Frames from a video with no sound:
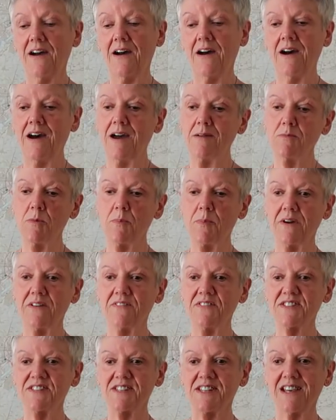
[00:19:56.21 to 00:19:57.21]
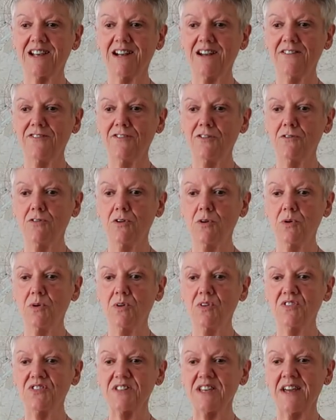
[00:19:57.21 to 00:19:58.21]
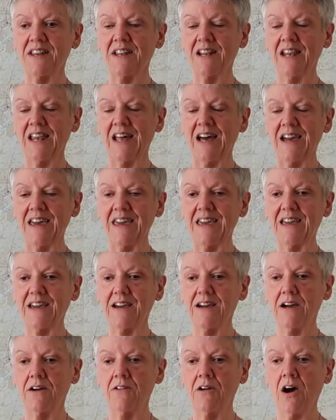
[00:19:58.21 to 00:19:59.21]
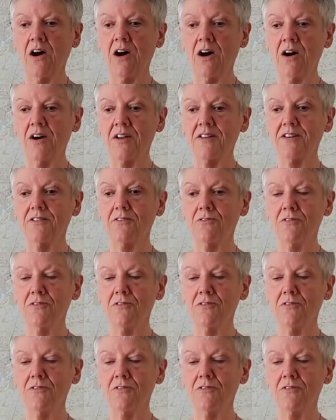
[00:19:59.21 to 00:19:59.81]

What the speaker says: I'm a bit of a stickler for rules and I like a hard